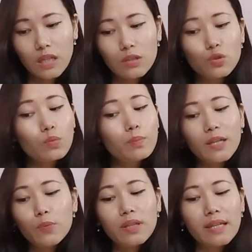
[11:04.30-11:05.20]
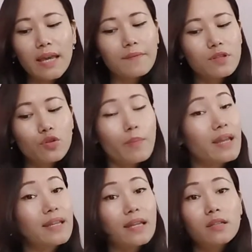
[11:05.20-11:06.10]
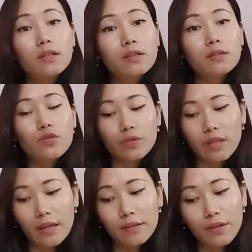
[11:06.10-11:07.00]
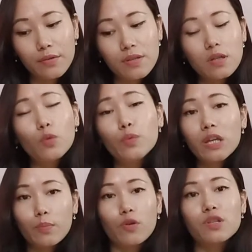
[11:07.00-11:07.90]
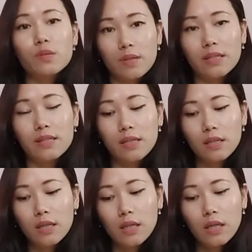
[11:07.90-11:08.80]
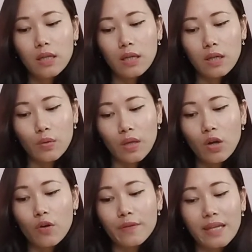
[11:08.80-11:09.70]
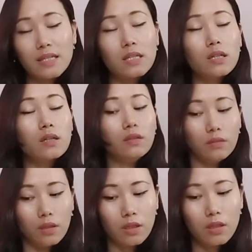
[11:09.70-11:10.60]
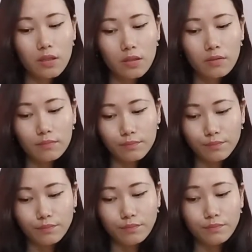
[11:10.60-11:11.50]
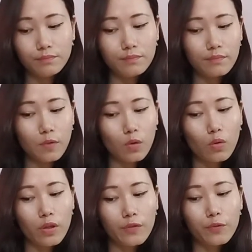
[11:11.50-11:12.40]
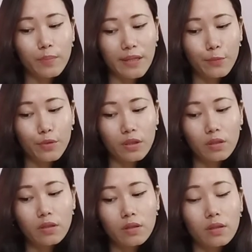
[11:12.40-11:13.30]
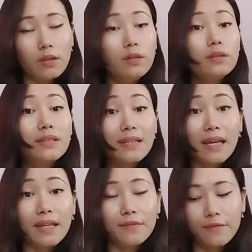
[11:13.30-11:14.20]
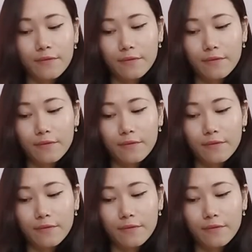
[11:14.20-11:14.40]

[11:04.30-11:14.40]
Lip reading: Don't play with the knives, you might get hurt. So there is a weak possibility, okay, of getting hurt if you play with the knife.